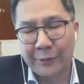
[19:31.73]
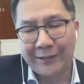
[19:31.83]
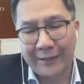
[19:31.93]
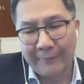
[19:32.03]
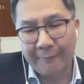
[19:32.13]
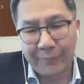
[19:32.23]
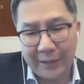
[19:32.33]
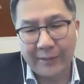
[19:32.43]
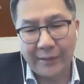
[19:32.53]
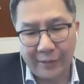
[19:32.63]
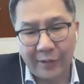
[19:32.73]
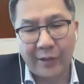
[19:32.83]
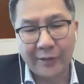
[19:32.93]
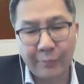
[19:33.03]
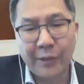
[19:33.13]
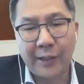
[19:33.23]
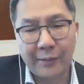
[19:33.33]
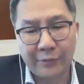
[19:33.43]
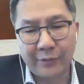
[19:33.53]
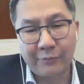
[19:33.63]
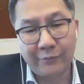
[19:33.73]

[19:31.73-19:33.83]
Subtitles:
But there are sometimes